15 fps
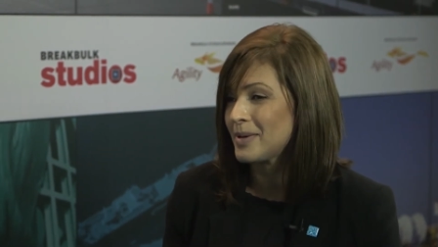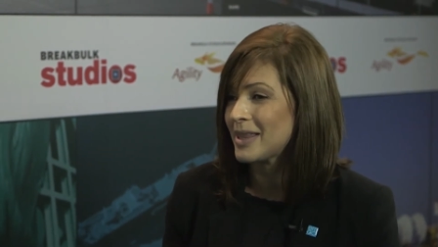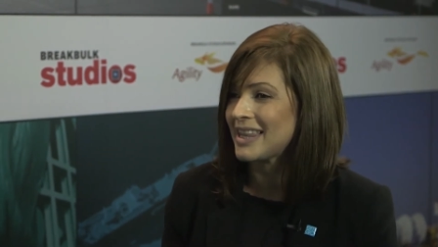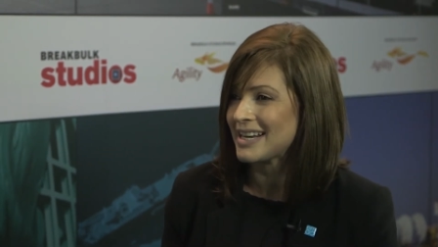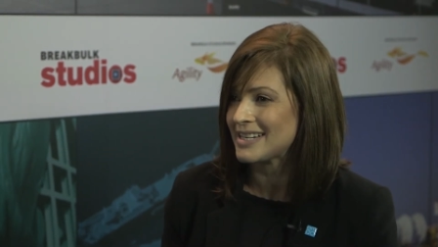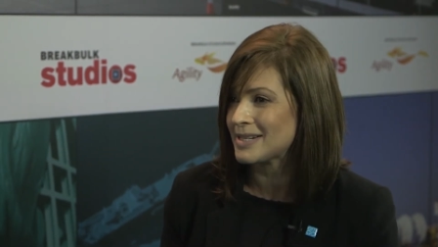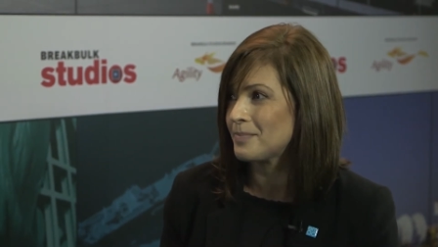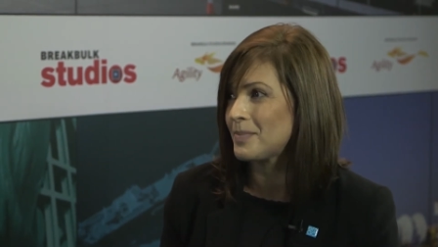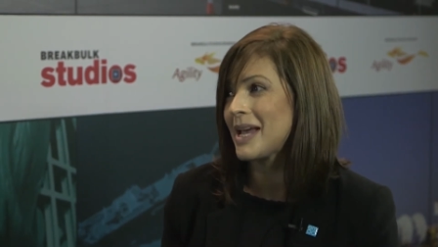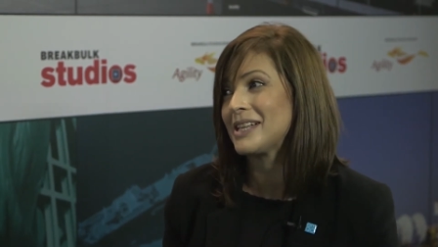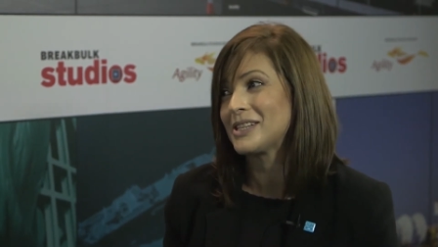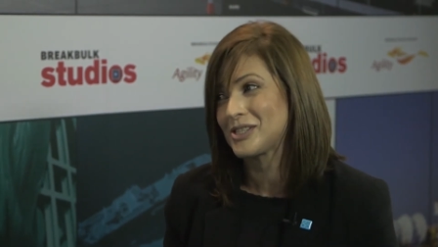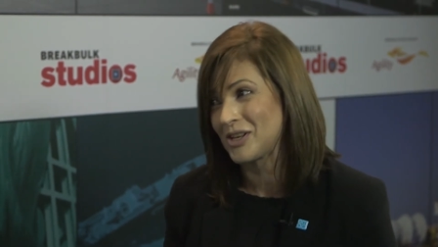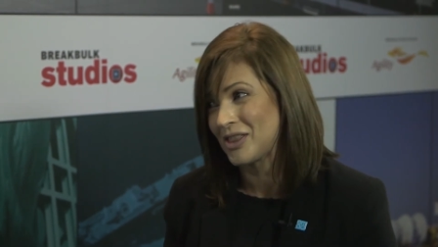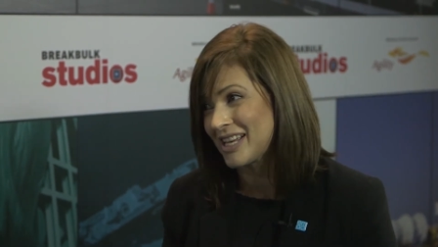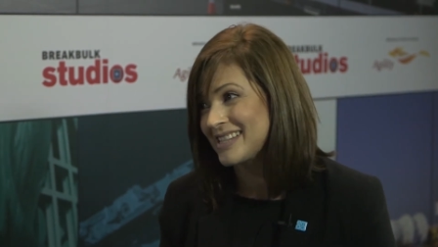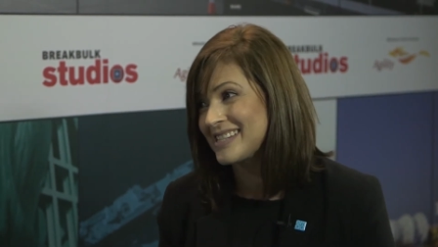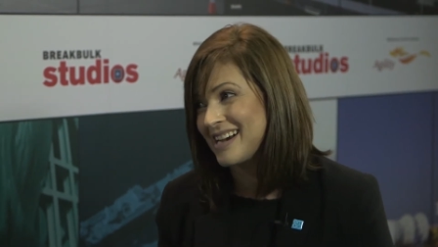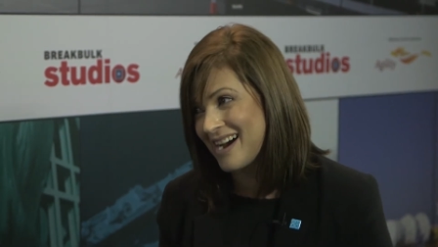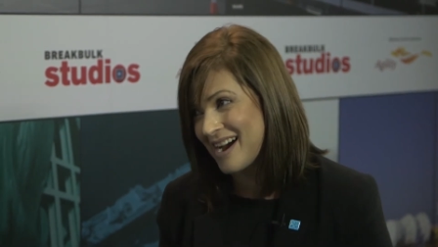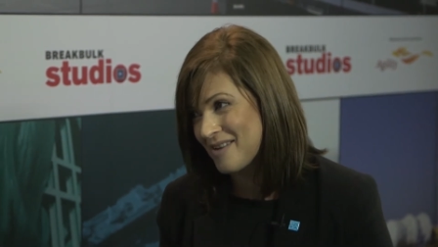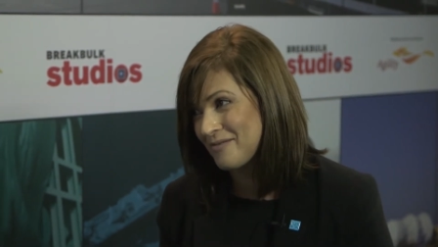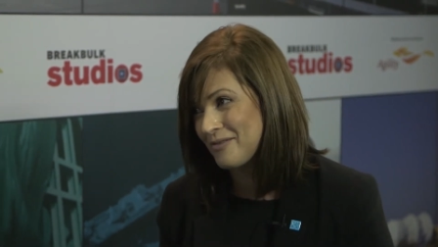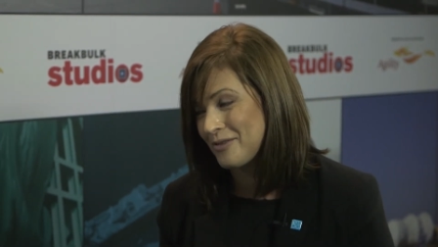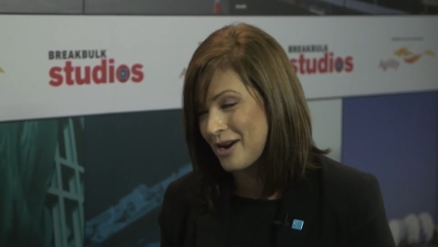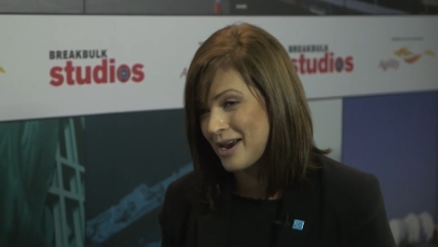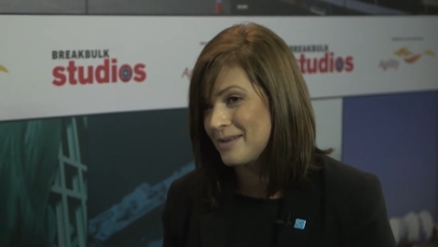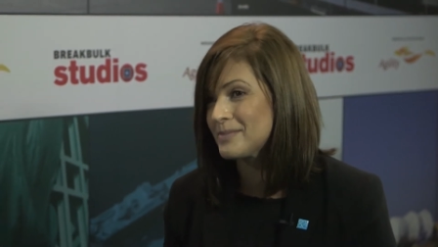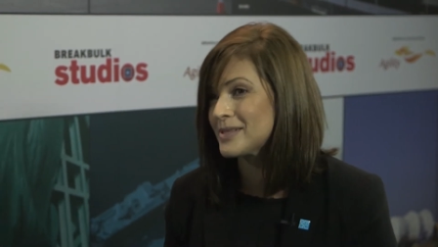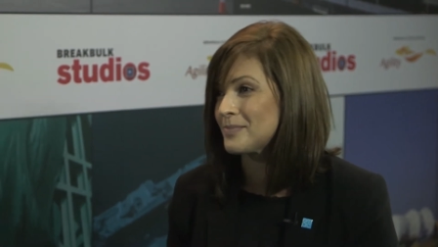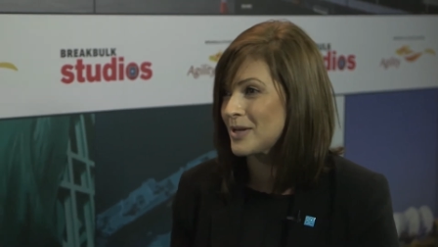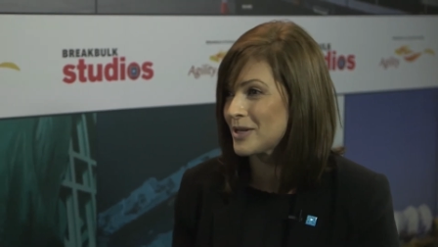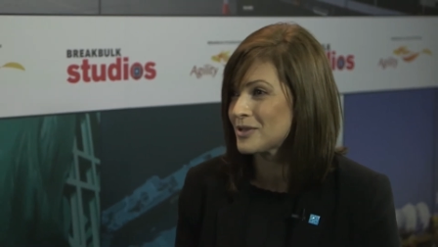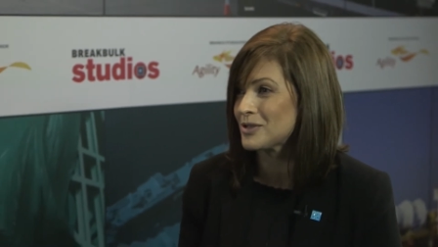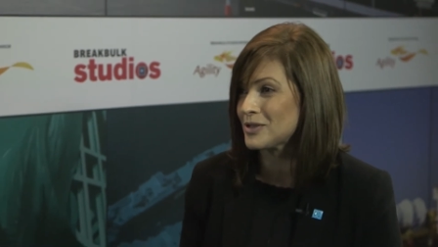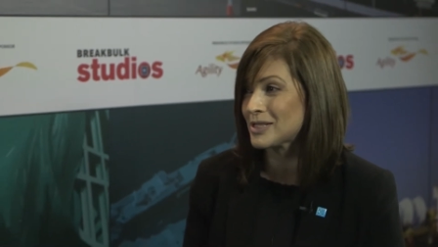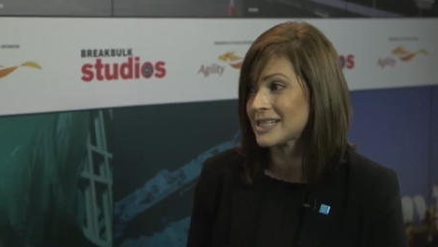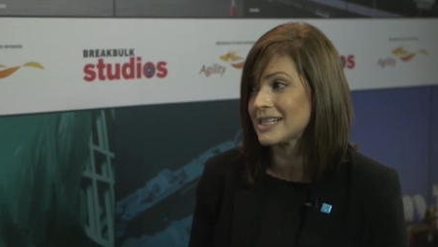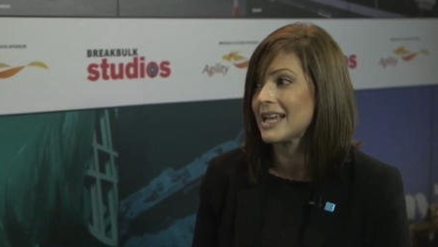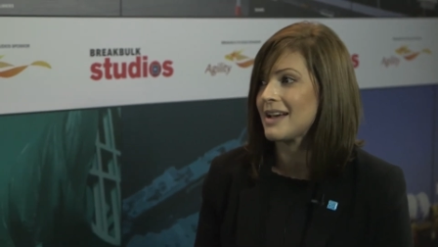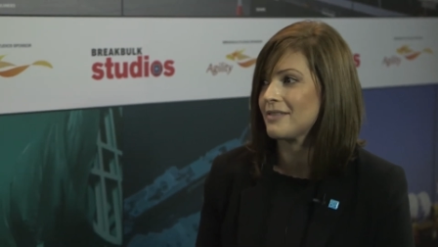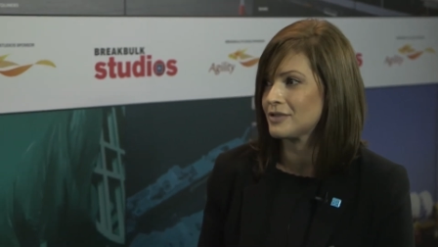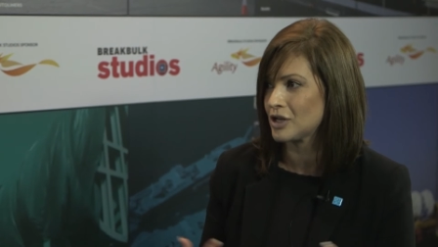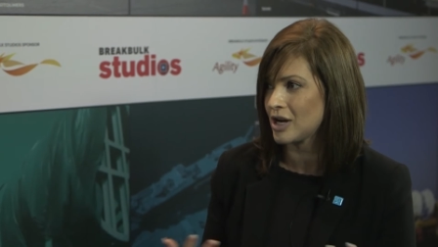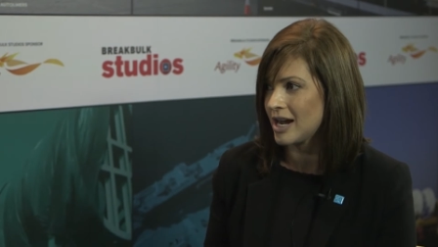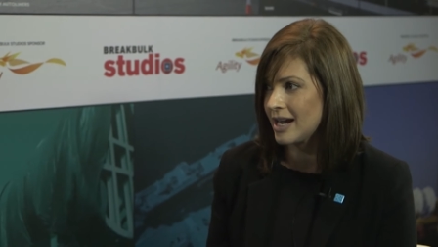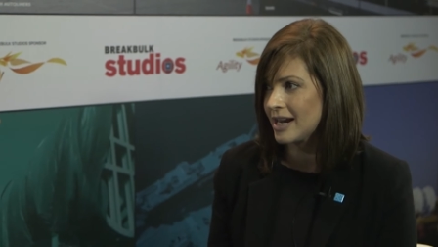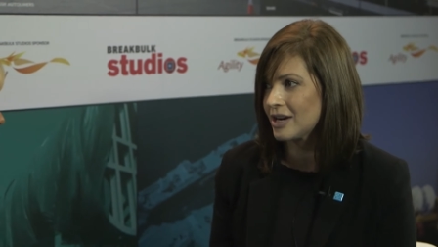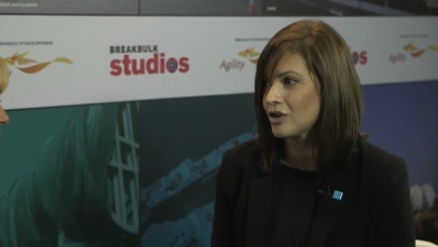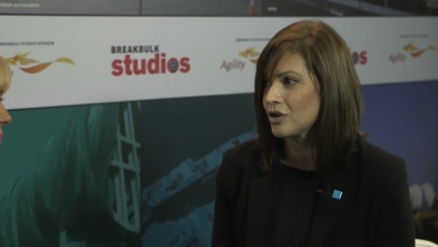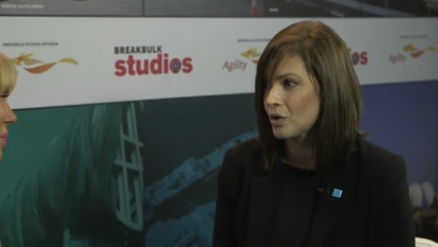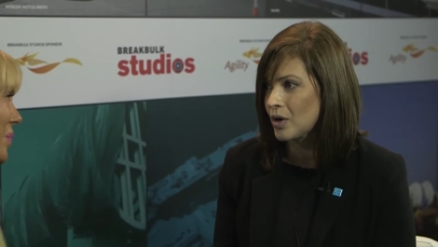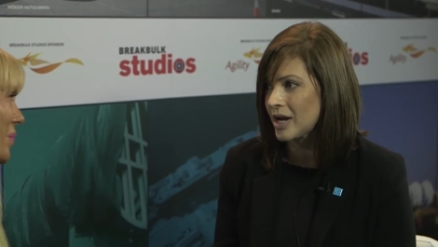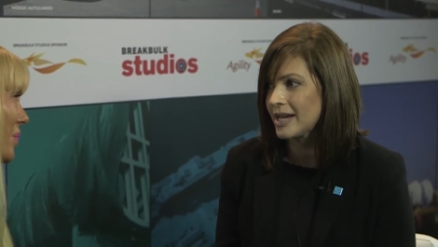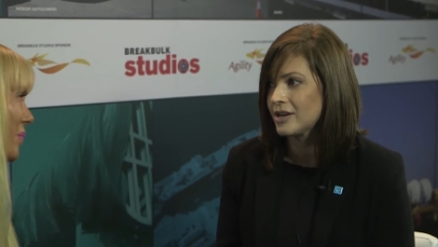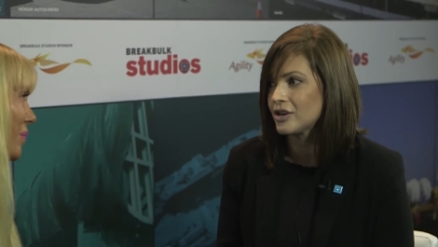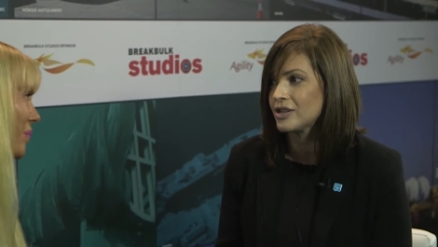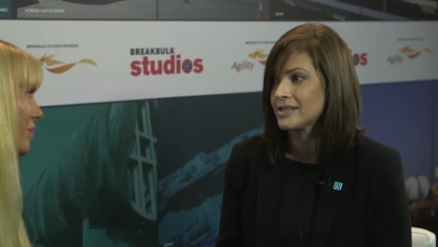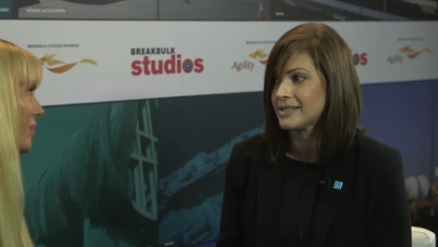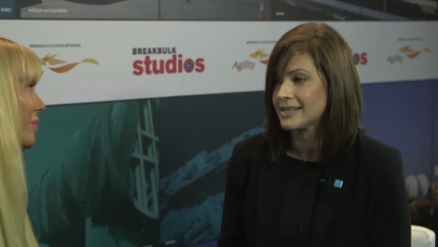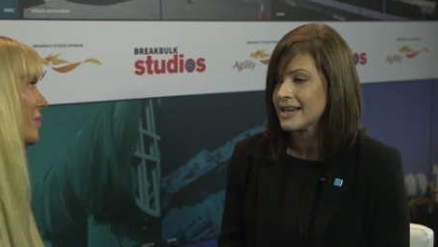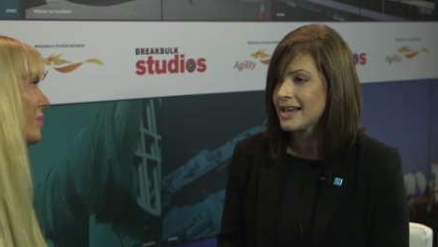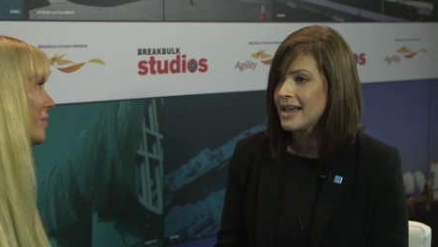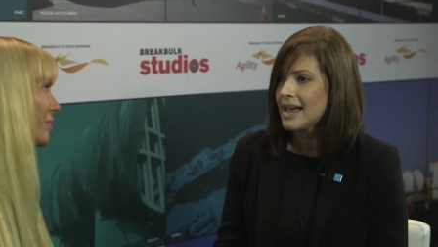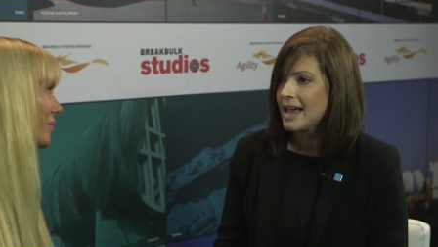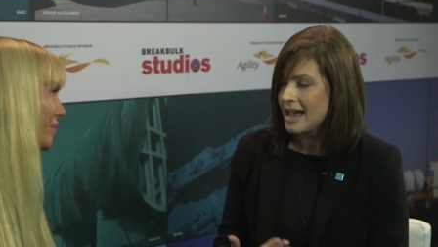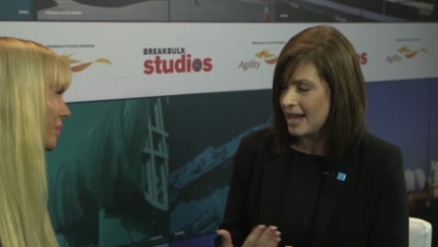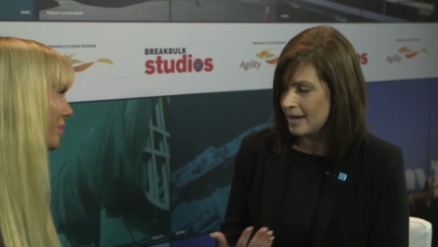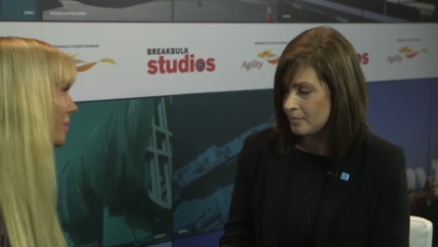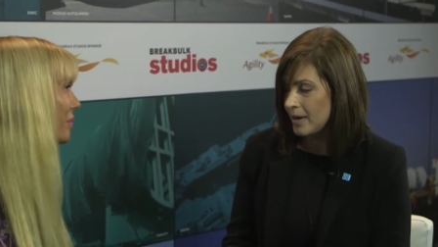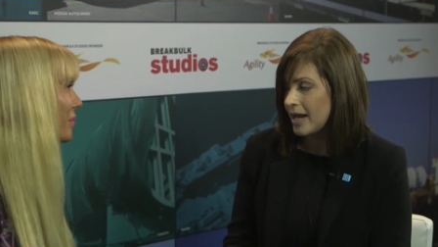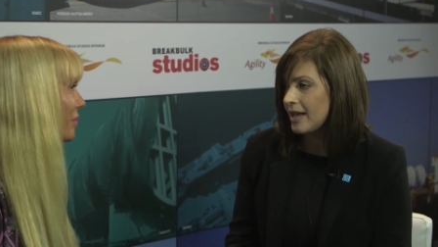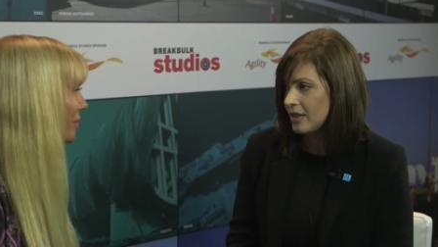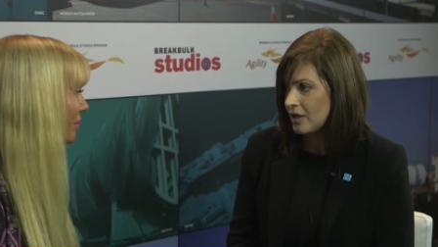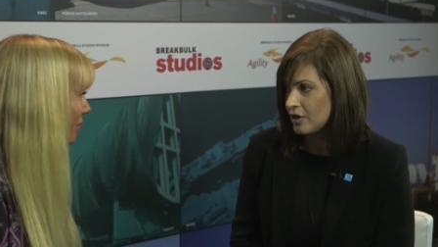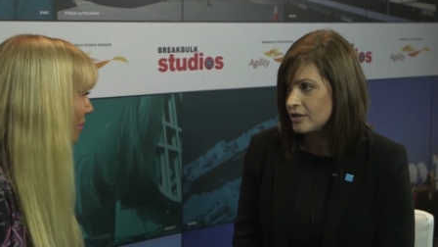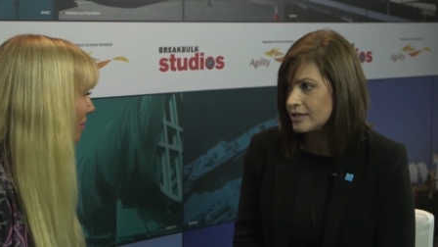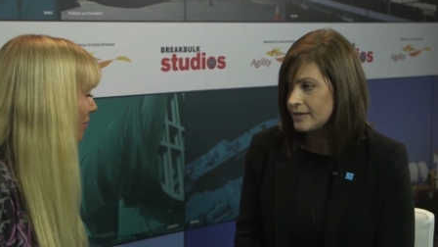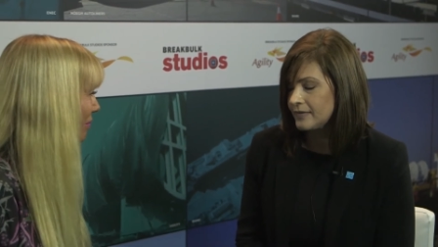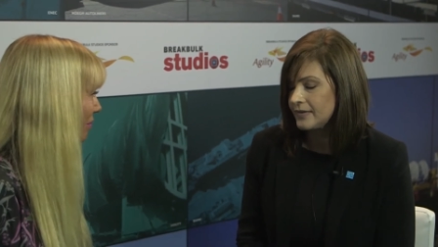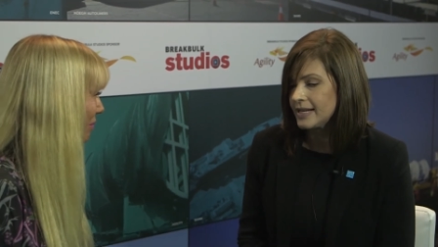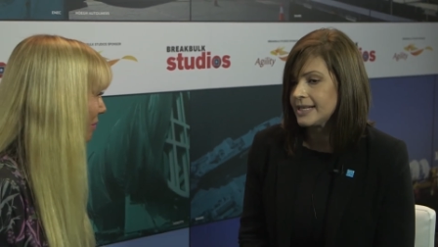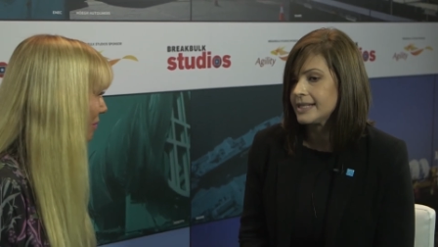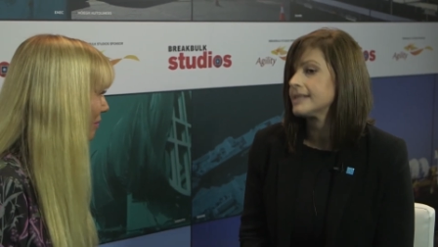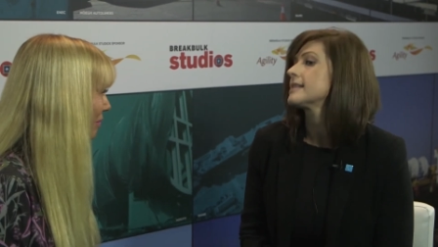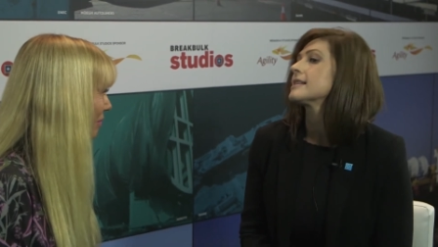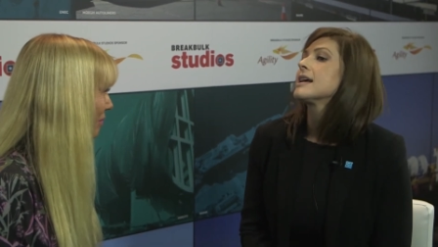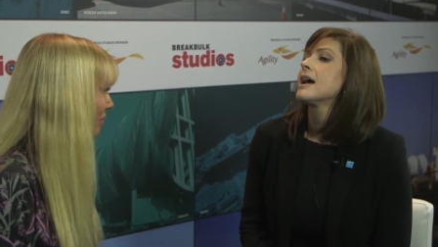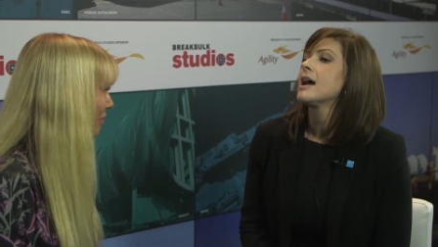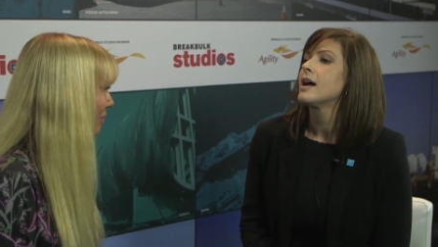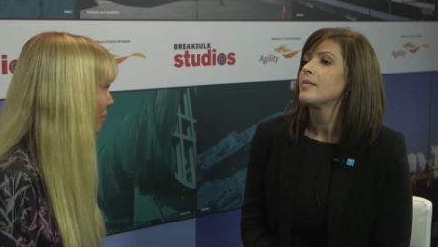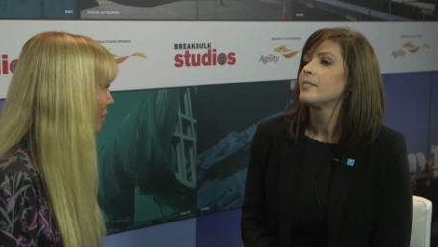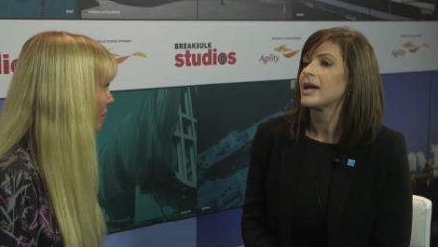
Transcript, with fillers: but that depends on the time frames because you still have to hire lawyers and pay those fees.